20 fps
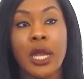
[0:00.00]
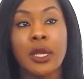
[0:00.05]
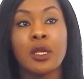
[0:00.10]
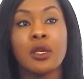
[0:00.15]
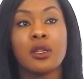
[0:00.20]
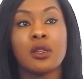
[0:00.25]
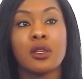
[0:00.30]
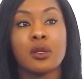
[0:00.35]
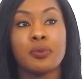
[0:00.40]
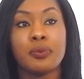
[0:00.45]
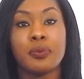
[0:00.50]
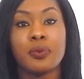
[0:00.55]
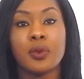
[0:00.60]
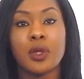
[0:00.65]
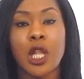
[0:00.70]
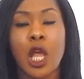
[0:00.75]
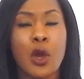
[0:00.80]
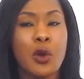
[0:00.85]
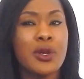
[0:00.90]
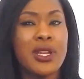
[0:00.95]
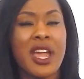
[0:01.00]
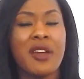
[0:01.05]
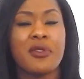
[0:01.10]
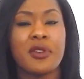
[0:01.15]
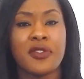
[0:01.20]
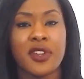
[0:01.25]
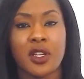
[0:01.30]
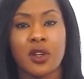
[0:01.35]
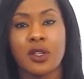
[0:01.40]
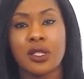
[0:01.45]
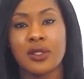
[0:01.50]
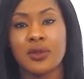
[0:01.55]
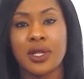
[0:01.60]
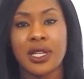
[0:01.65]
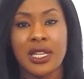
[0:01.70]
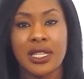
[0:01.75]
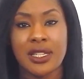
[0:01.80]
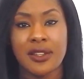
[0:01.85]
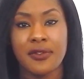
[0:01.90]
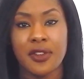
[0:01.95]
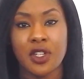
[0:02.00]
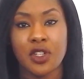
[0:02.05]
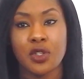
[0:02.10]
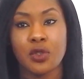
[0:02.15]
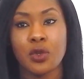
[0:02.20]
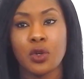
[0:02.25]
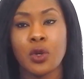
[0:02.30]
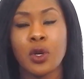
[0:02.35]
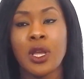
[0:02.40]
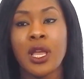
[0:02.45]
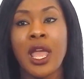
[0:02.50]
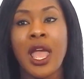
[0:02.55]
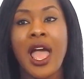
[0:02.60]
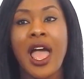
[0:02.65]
unload everything onto an individual.